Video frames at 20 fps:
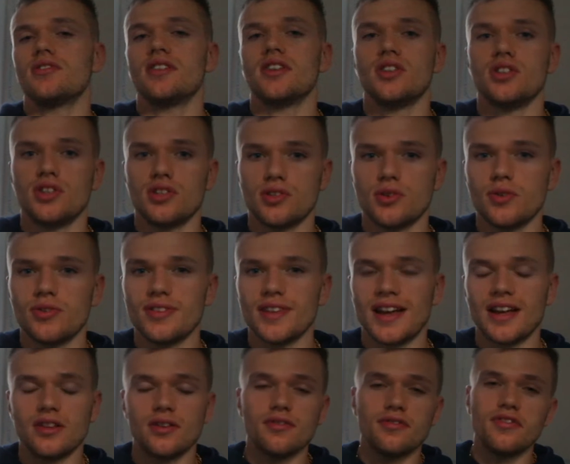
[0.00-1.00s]
energy's gone
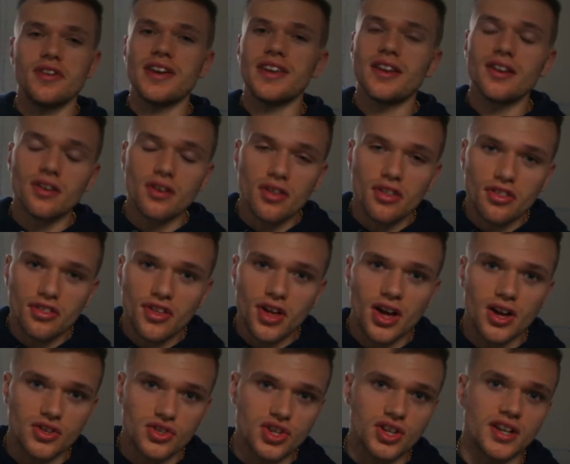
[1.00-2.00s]
down. You're feeling
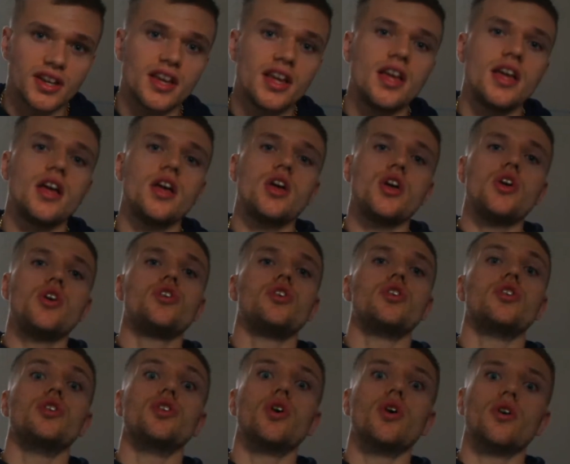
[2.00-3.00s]
lethargic. You're
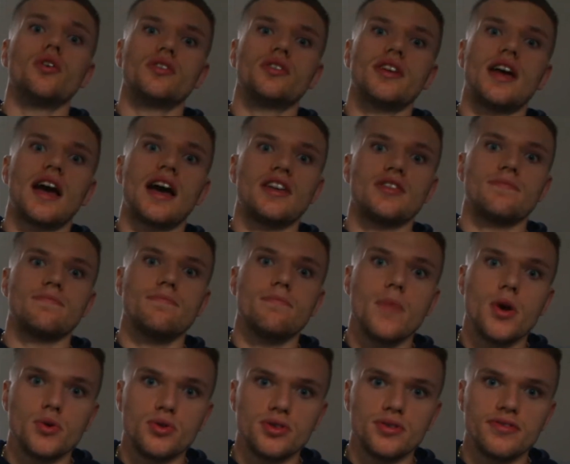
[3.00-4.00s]
not as
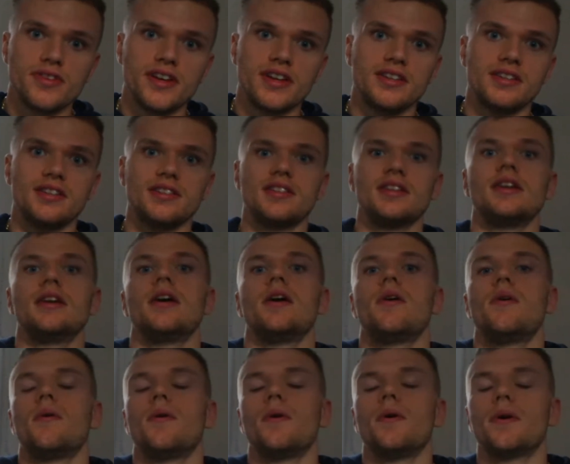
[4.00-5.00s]
motivated,
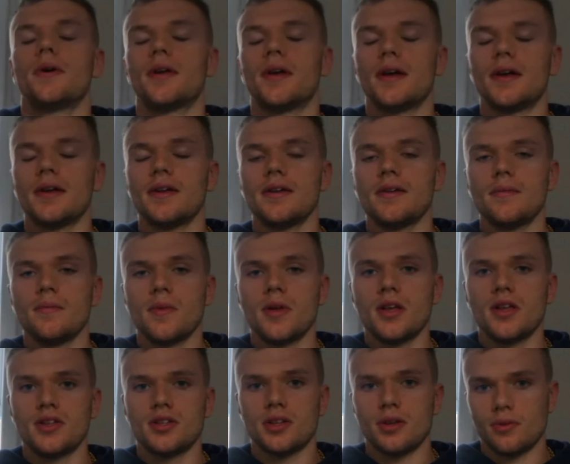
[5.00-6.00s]
okay?
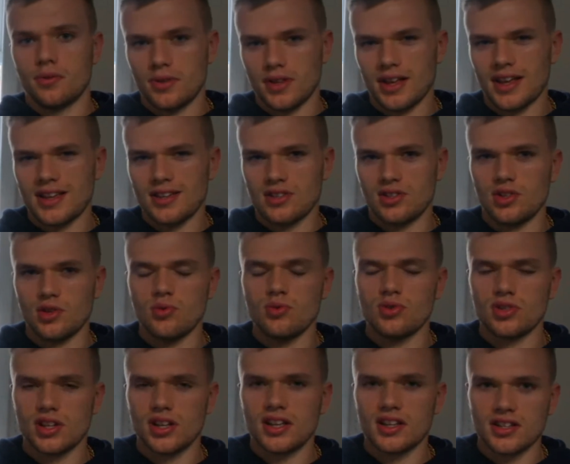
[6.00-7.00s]
So that is
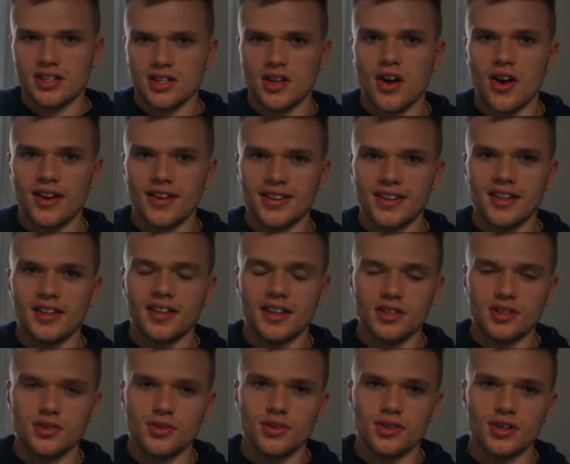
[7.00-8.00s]
usually a sign
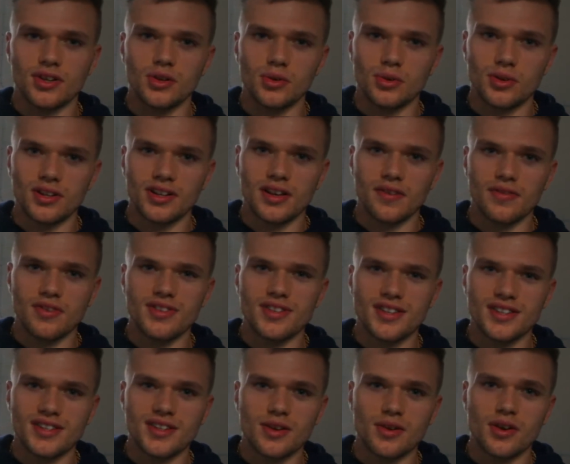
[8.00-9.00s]
that you're in a caloric deficit.
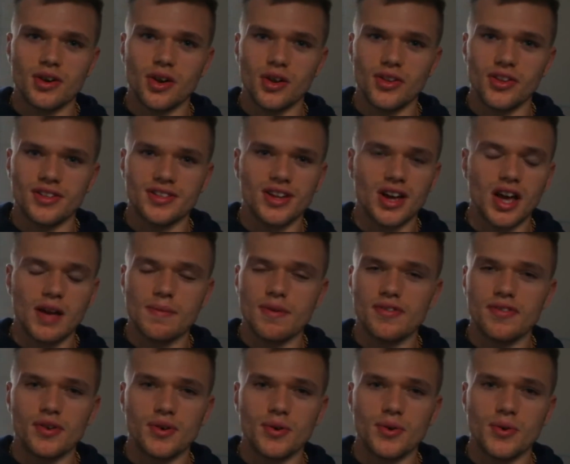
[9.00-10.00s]
So a lot of the time,
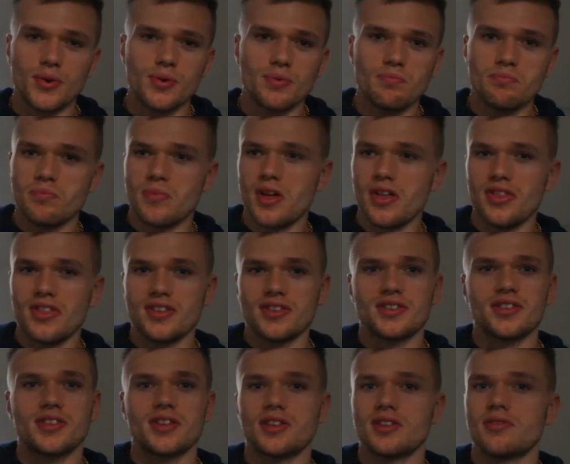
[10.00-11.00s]
if you're at
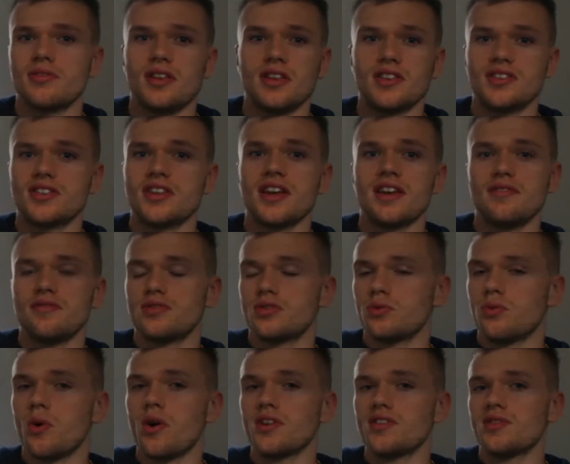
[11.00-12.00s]
this, let's say
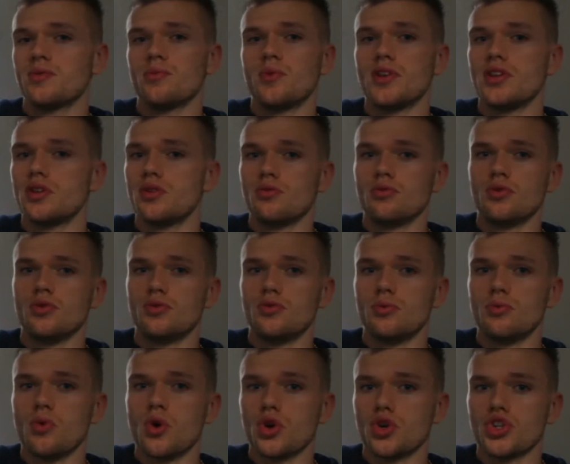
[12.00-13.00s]
twice a week you do the
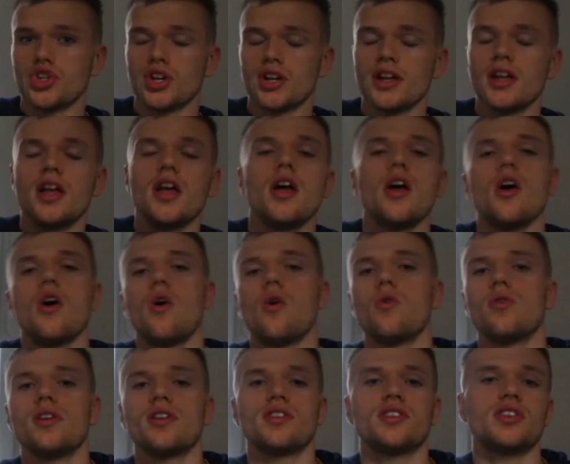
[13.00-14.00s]
washing, or
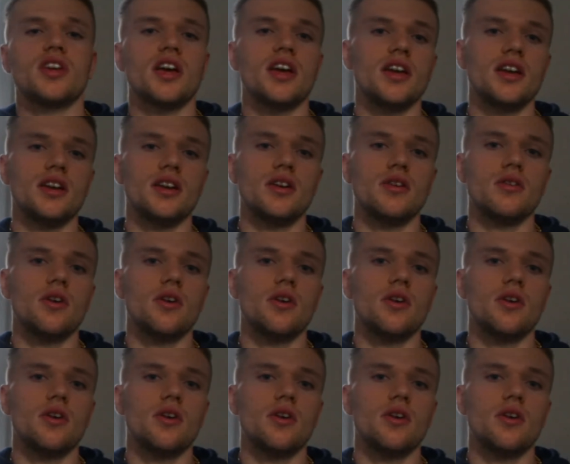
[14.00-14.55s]
let's say